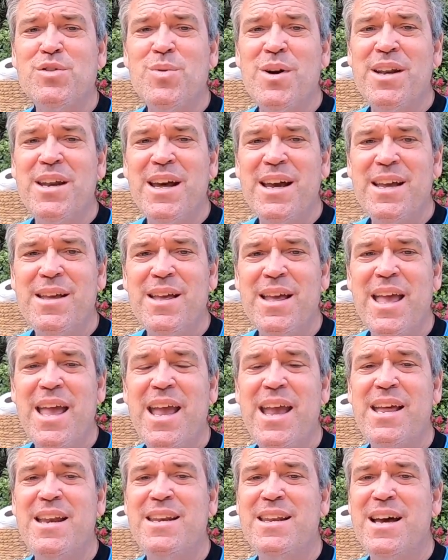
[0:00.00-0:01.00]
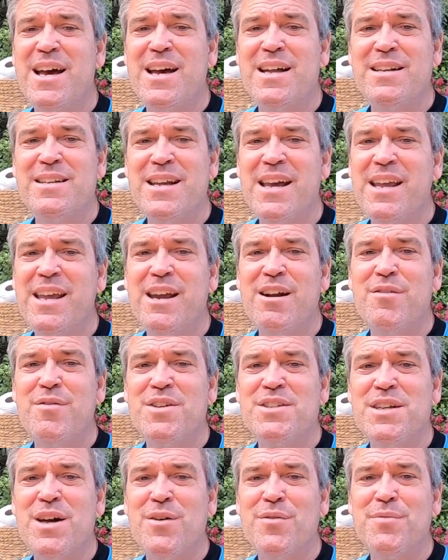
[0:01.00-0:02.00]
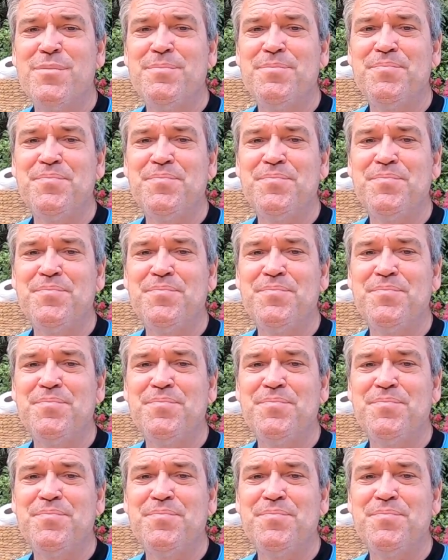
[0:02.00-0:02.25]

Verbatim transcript: one day and uh, take care of yourself.